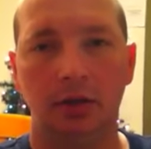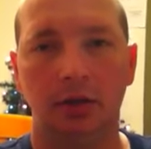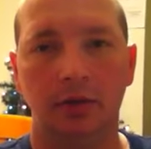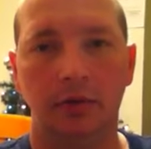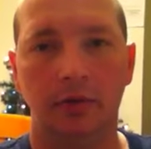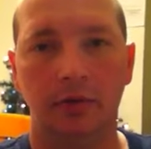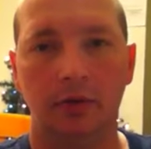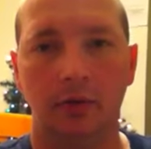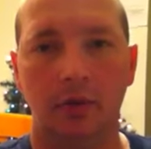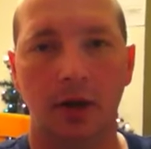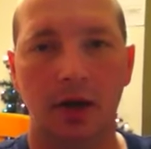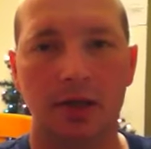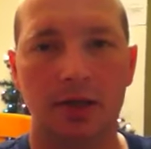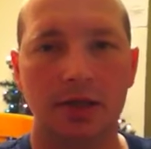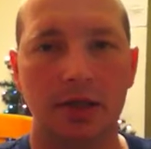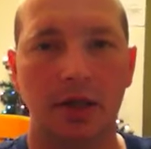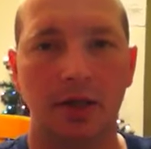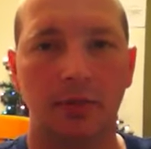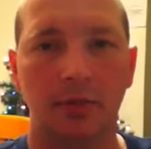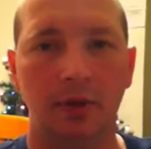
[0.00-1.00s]
So why
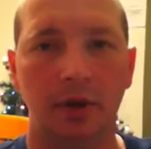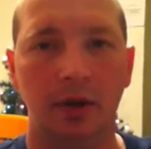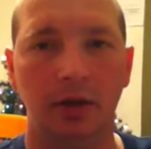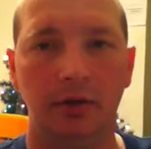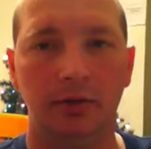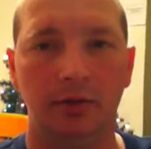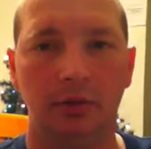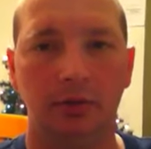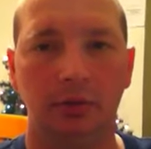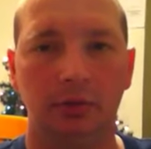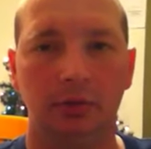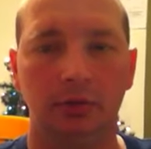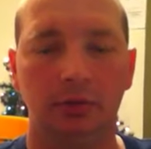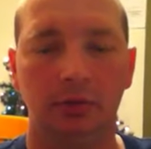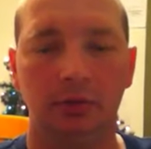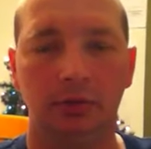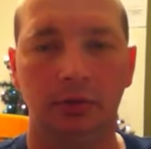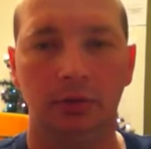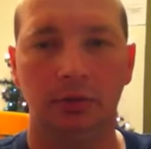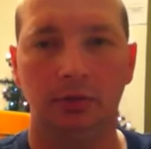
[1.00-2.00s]
should I praise you?
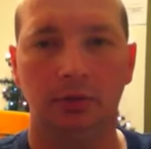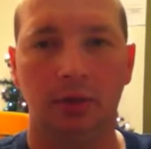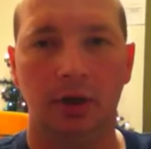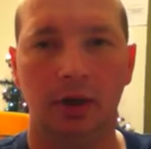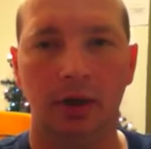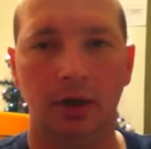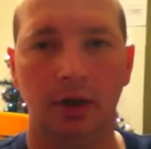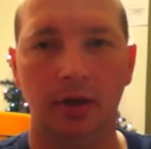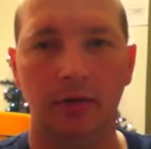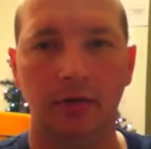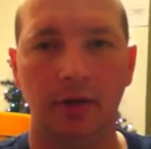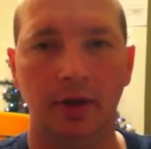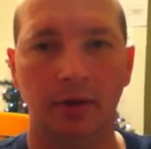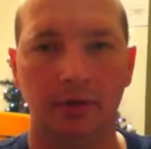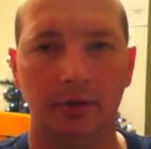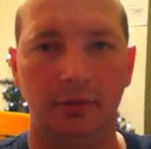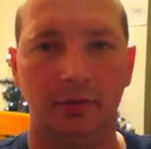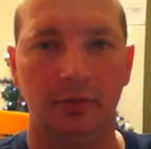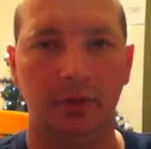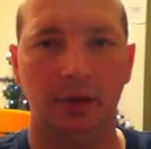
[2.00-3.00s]
My life
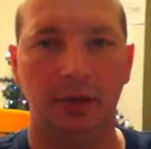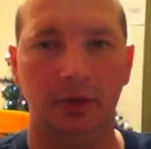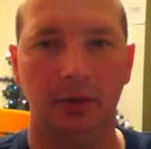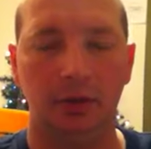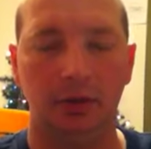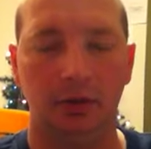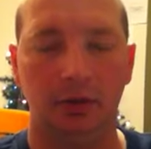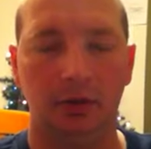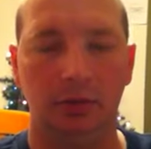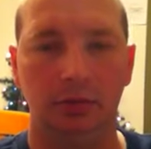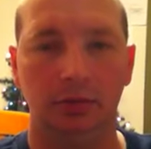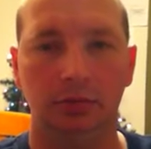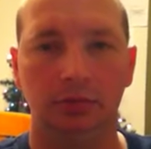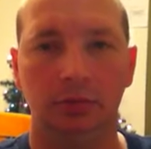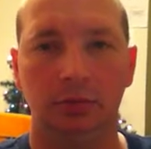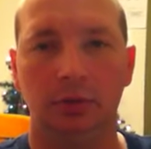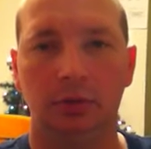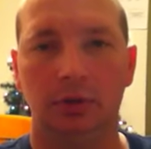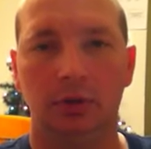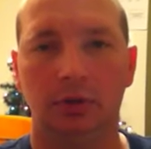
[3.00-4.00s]
hasn't been, you know,
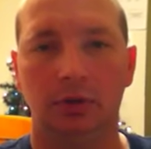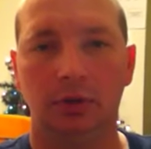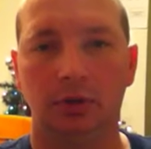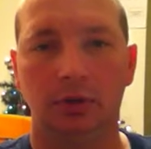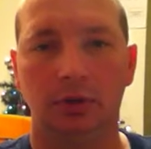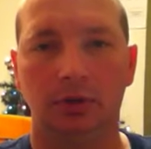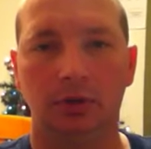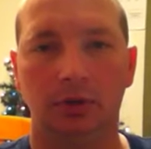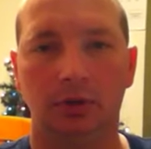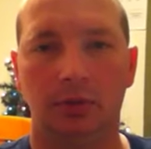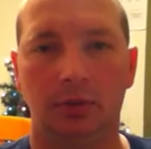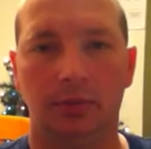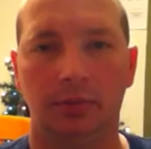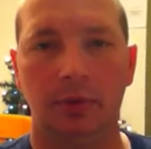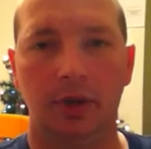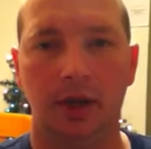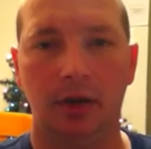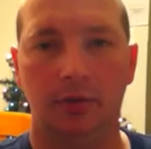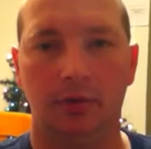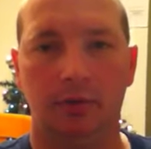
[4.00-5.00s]
a
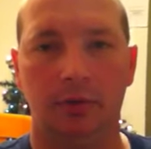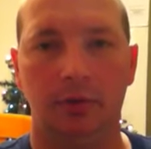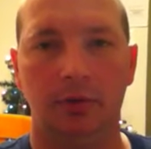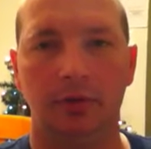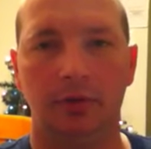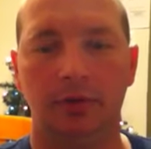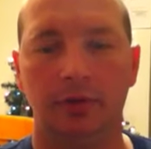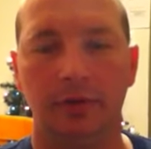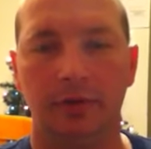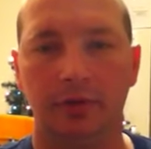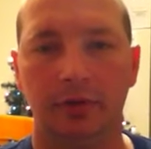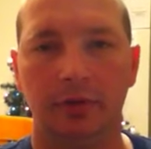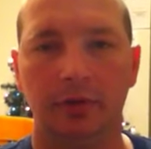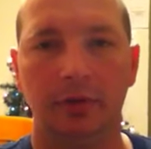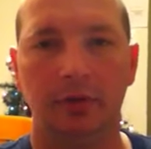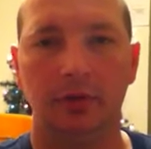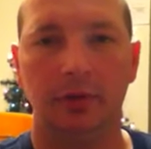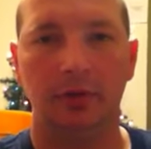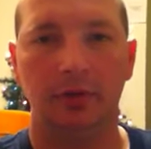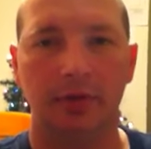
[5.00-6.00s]
bed of roses.
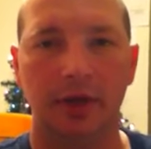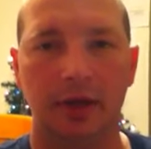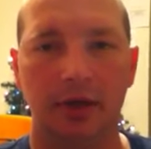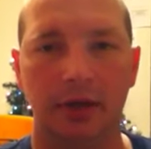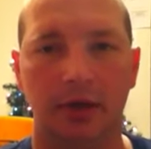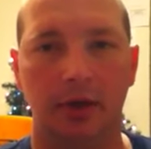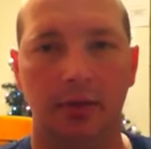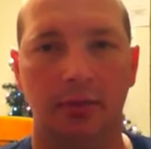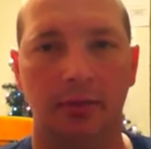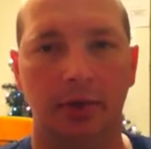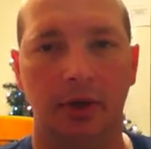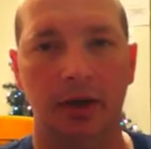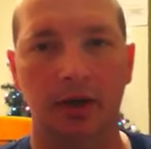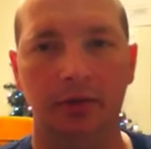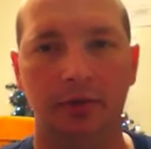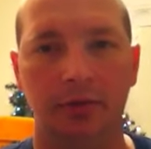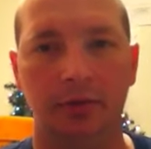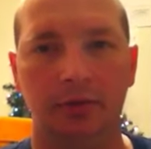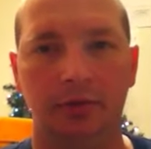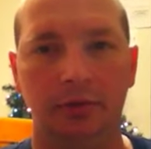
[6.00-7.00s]
There's nothing to
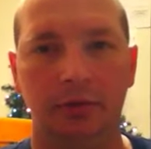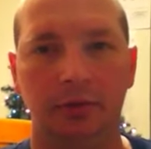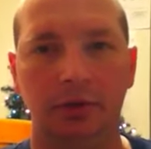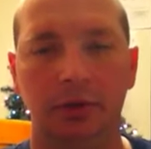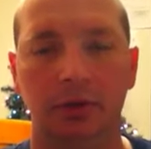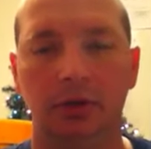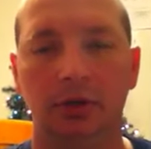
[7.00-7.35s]
praise you for.